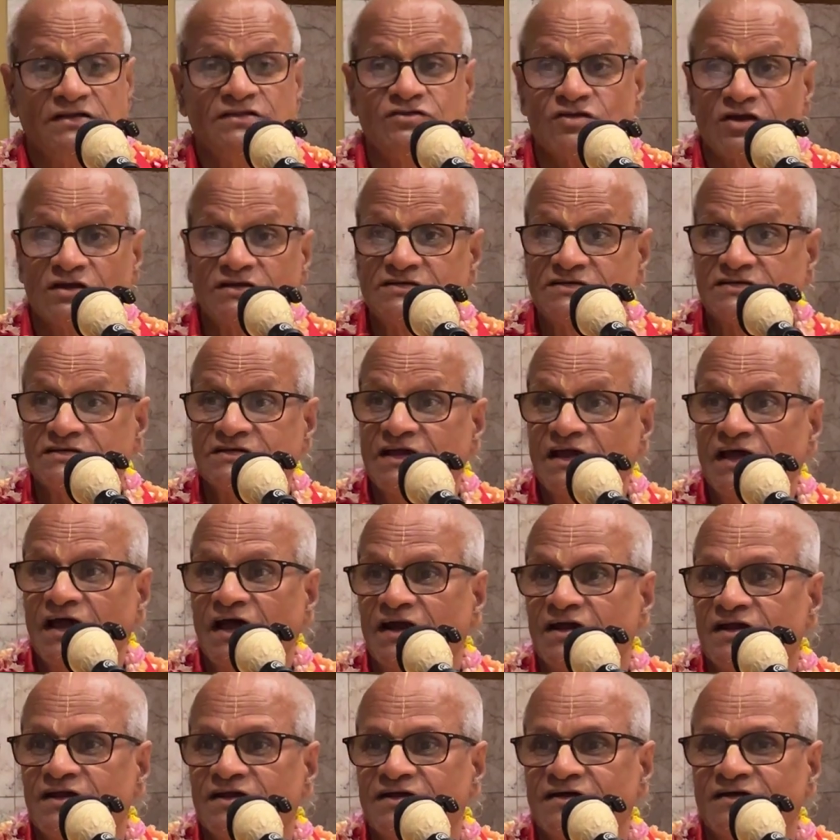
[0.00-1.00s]
Indra is
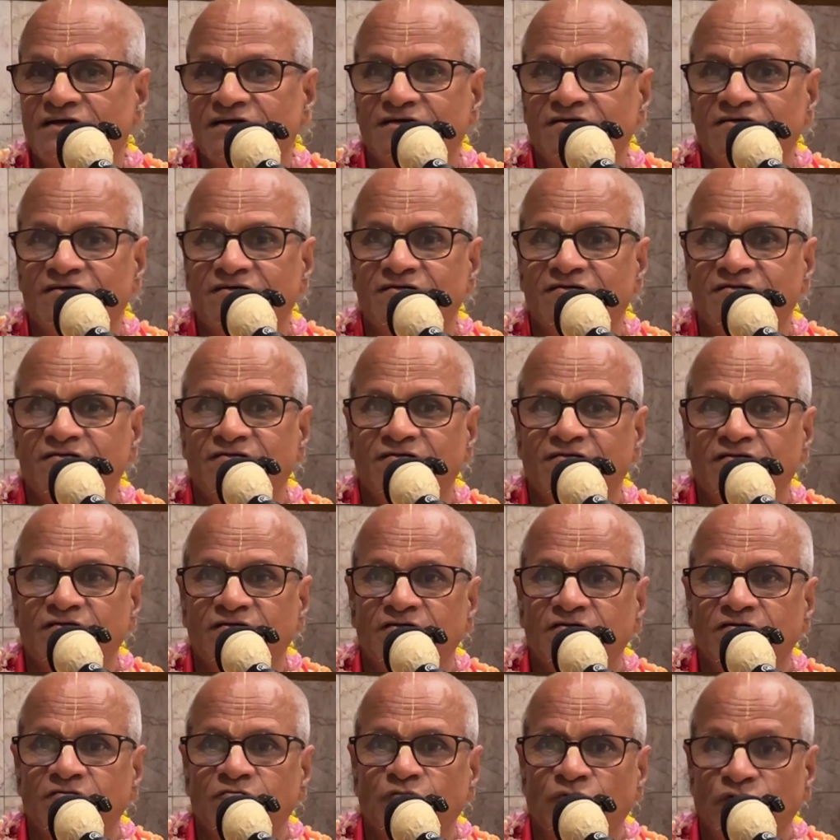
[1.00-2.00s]
scared.
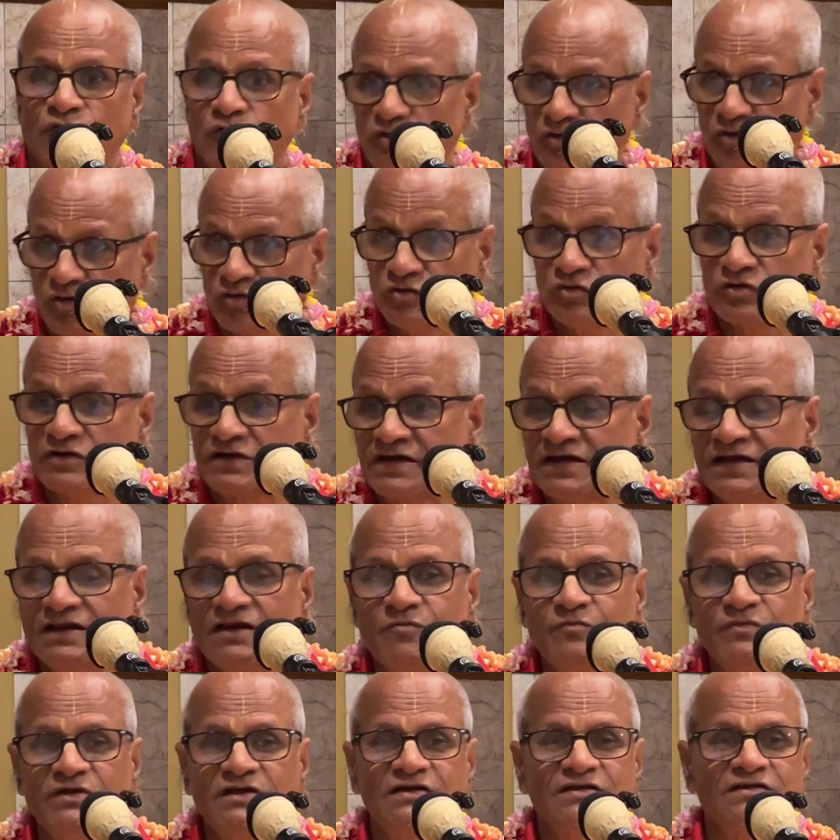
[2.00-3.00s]
No, you
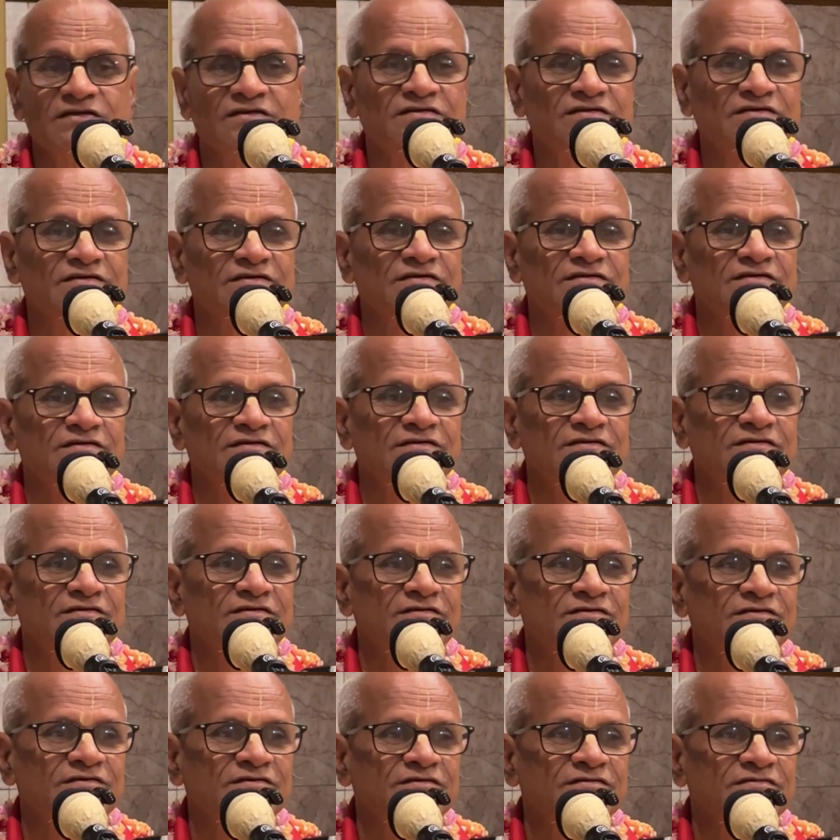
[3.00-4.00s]
kill me.
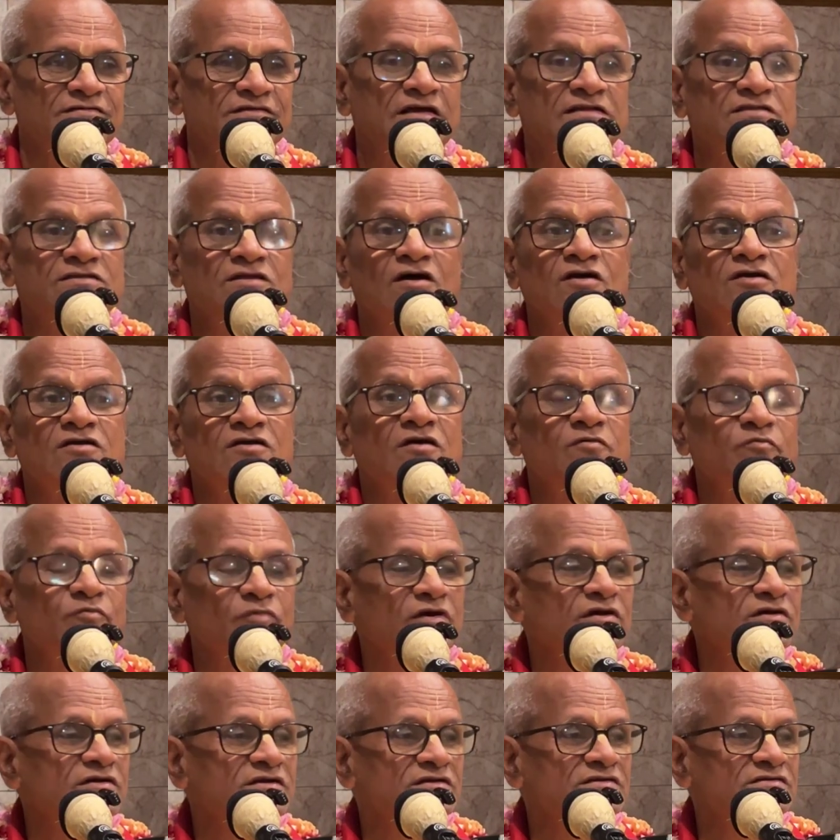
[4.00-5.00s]
That
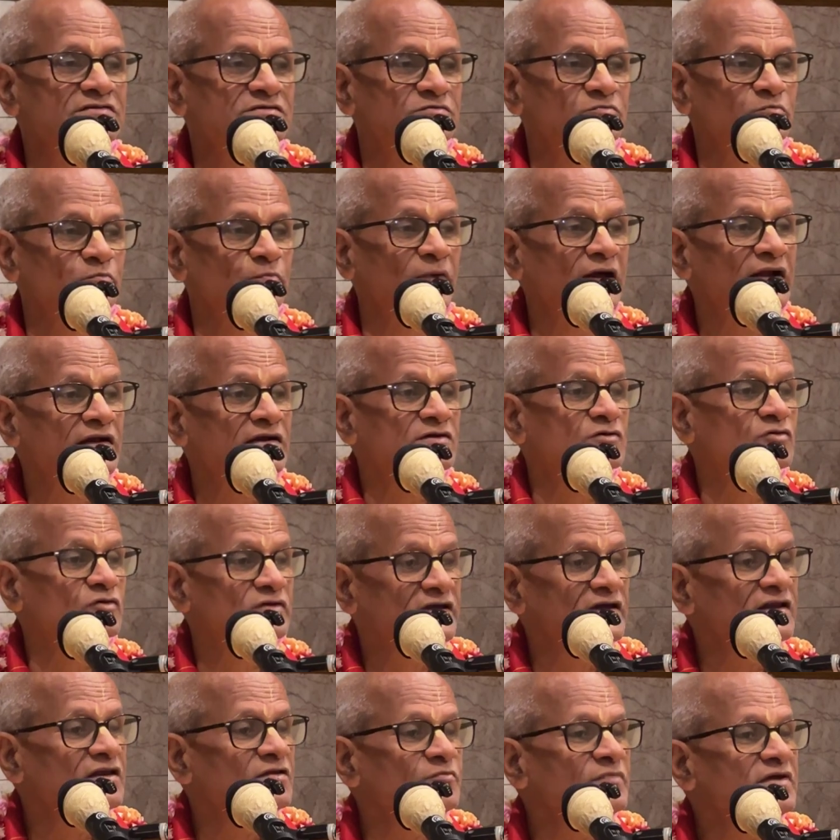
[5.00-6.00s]
thunderbolt is meant
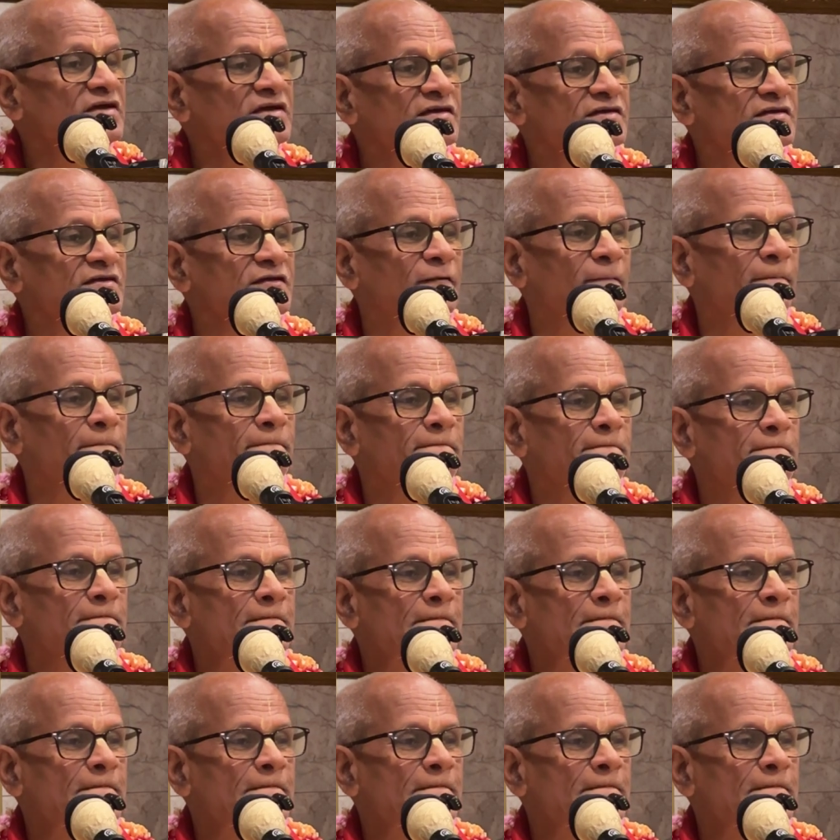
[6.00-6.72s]
to kill me.